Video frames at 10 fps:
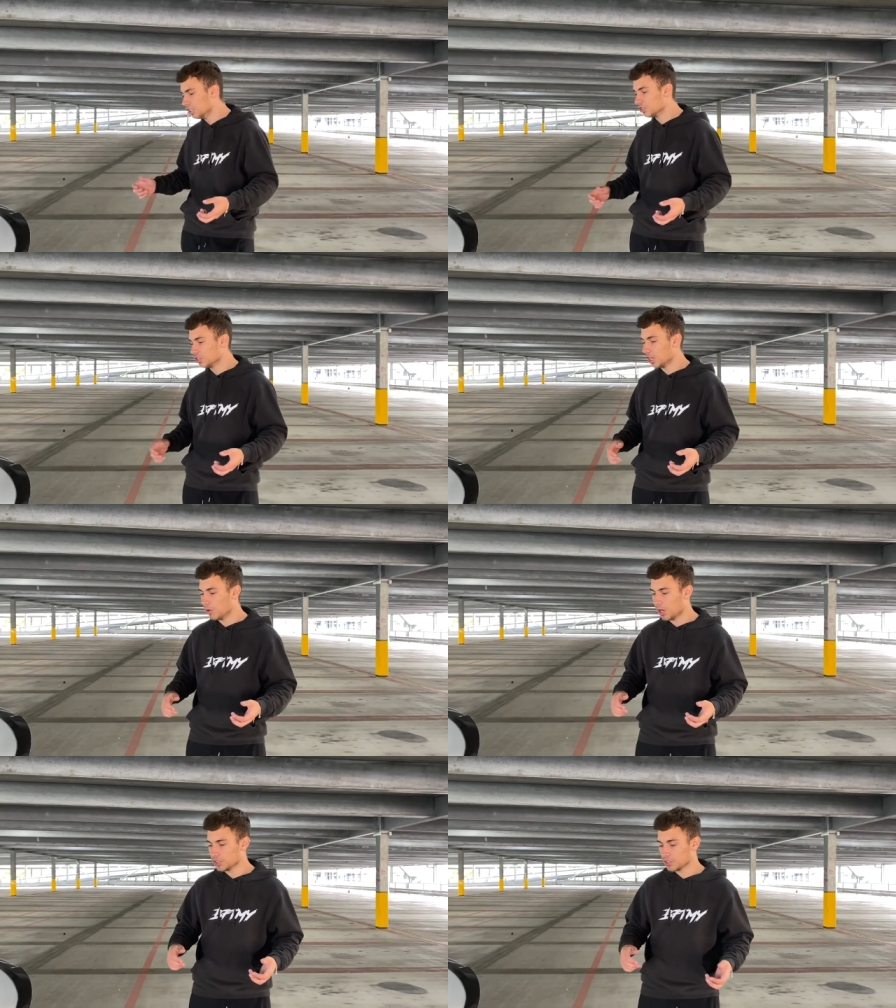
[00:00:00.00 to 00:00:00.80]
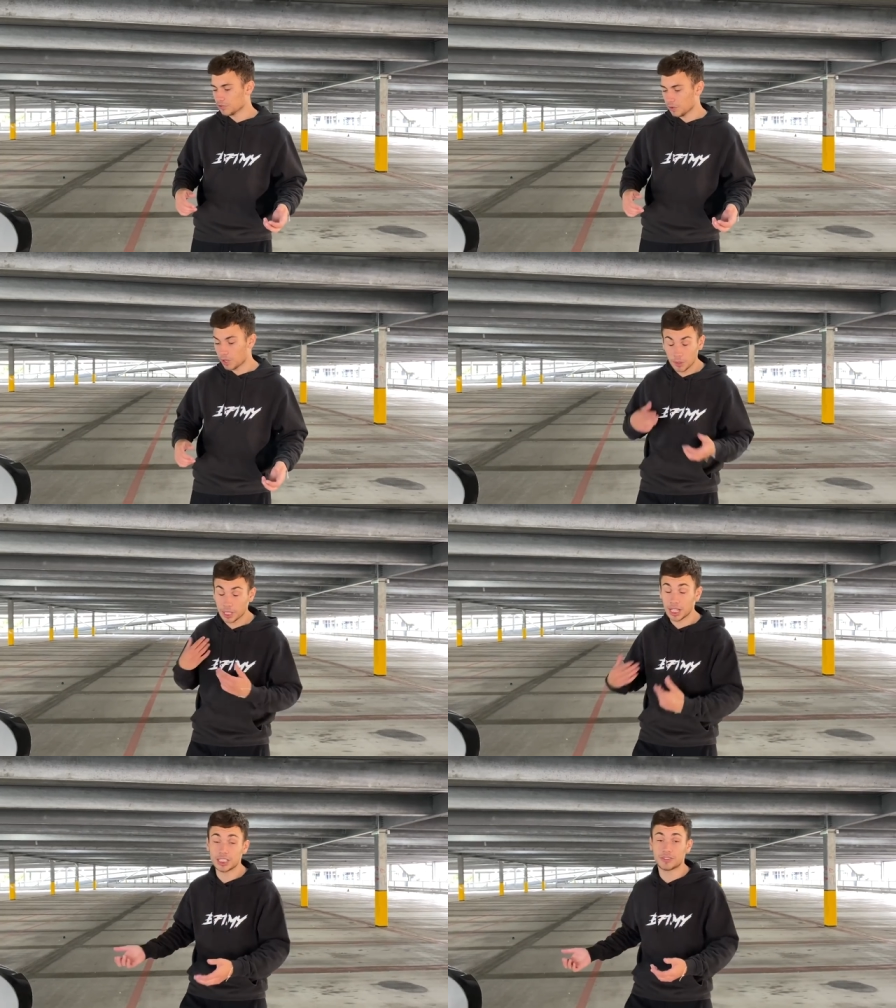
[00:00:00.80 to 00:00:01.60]
So I just thought I'll
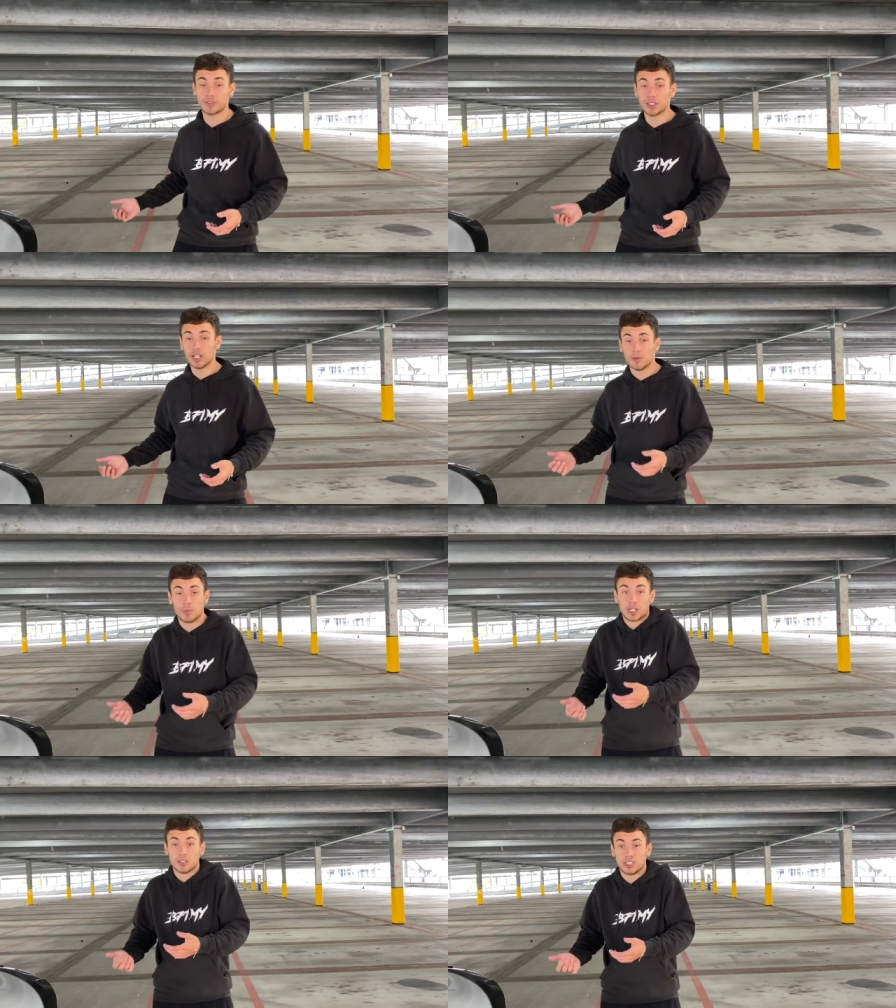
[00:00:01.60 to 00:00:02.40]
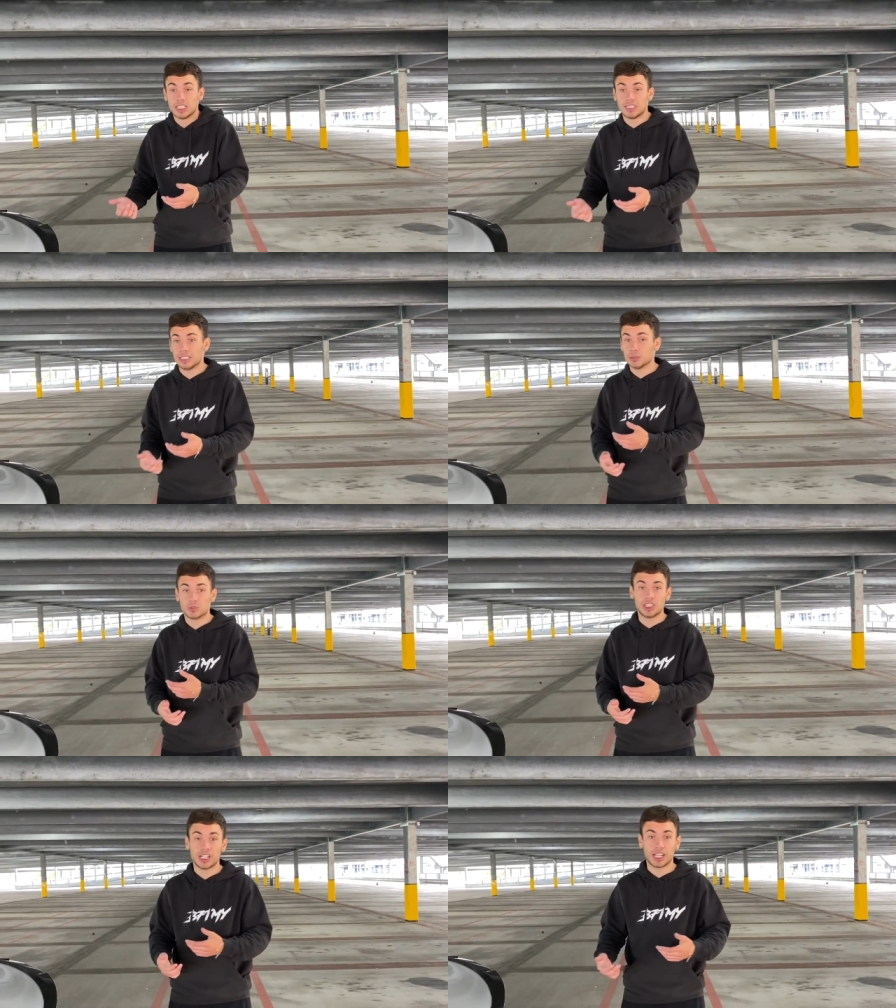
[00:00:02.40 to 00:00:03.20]
get this because it's still
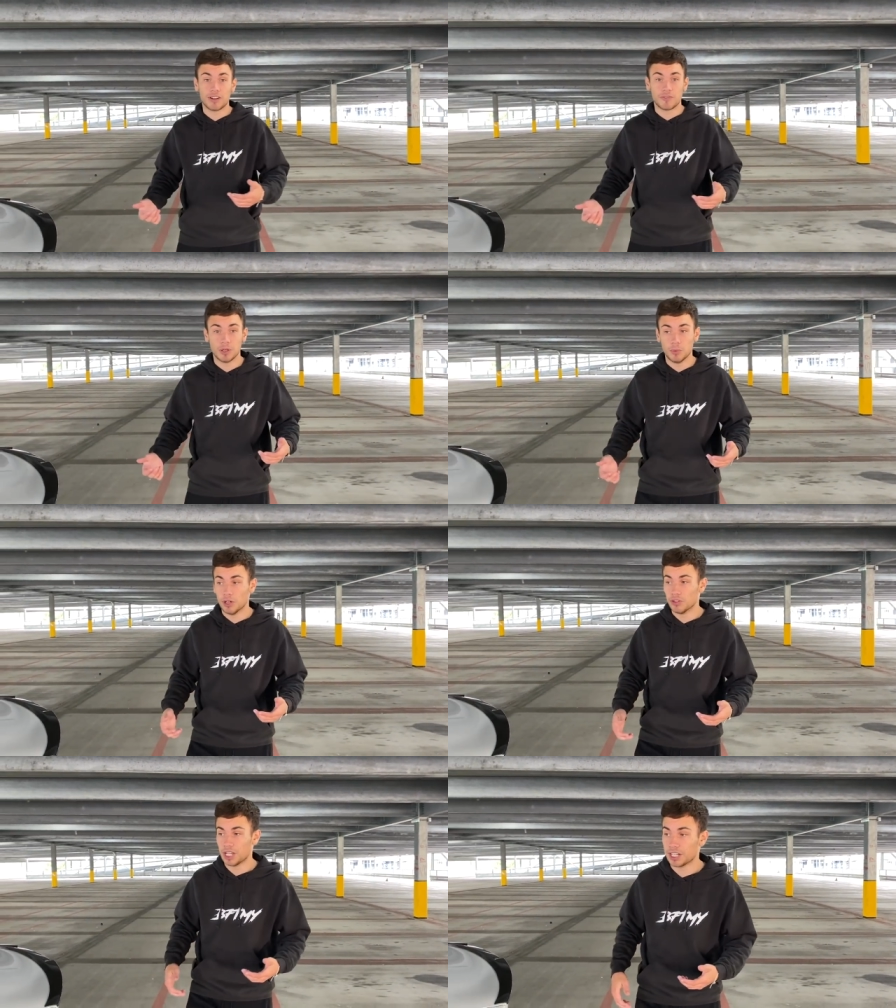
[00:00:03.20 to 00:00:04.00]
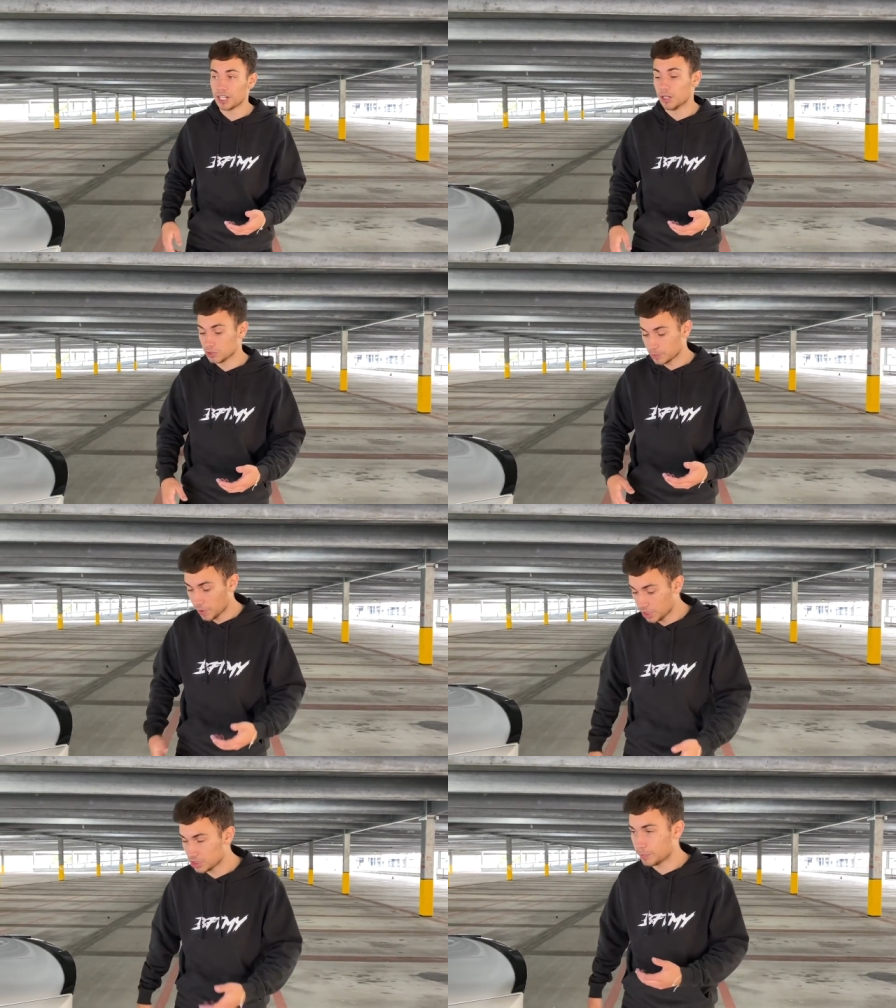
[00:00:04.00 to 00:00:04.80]
sick and everything I want and then I'll just
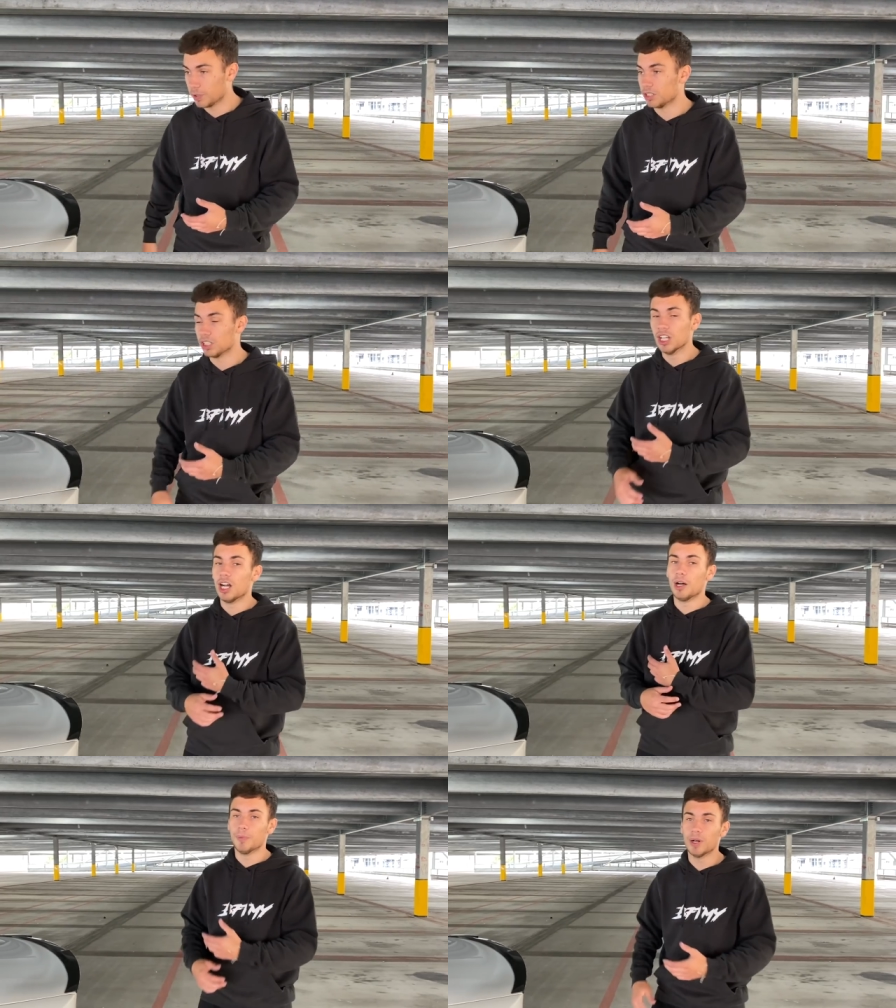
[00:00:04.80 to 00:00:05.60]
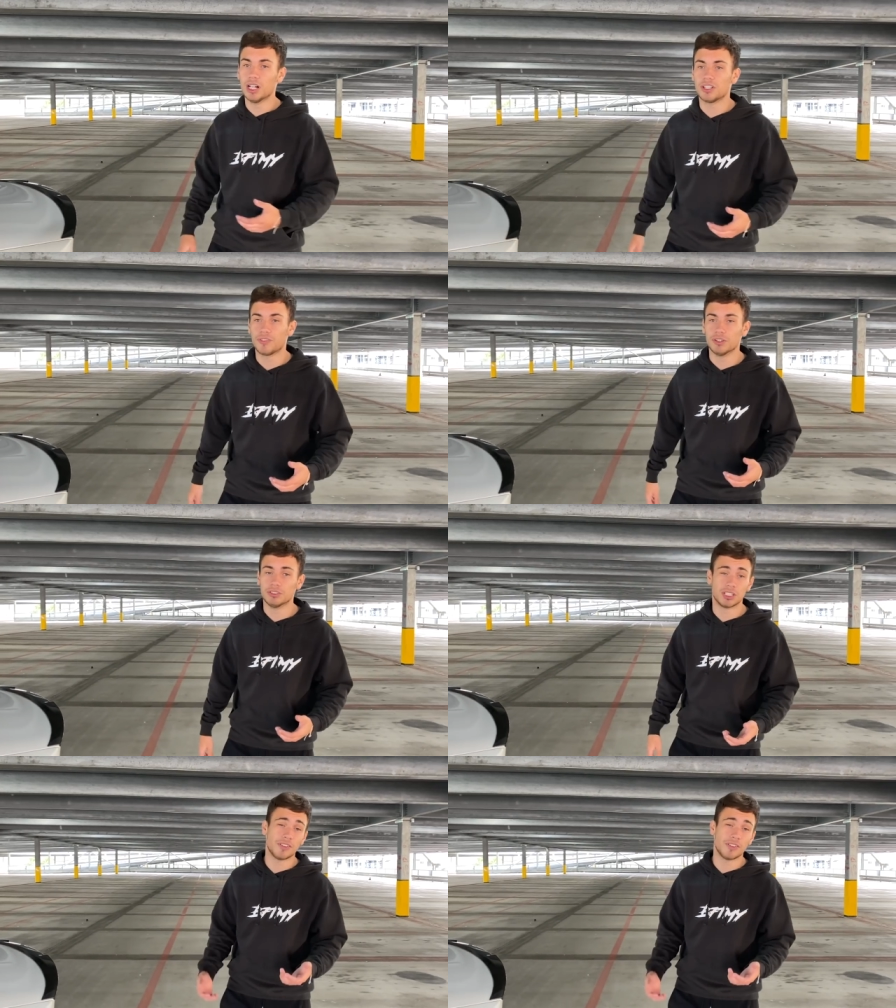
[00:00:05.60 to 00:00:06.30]
buy the splitters, I'll buy the diffusion.